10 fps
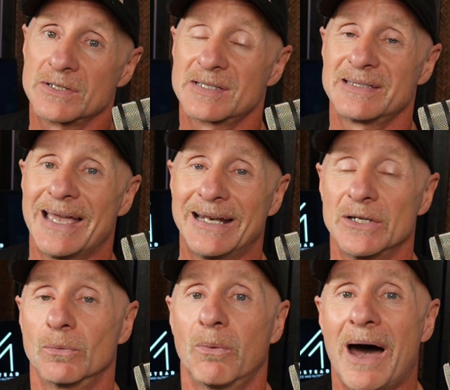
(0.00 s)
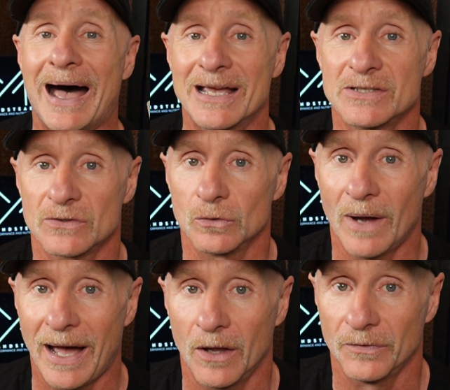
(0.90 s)
steady rise
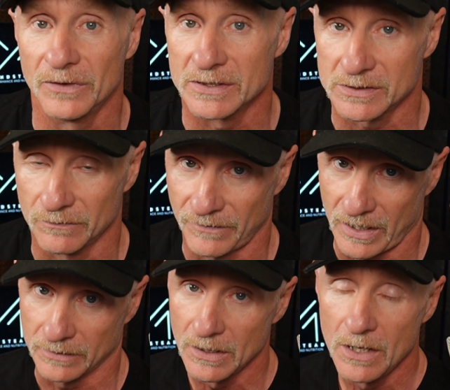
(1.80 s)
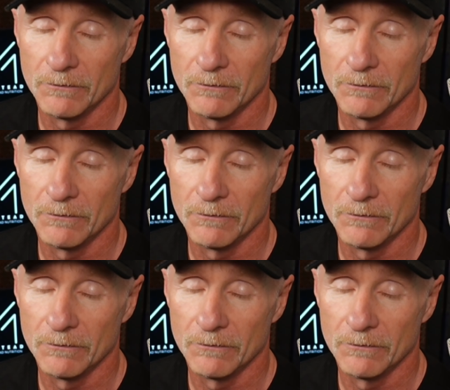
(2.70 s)
throughout this event.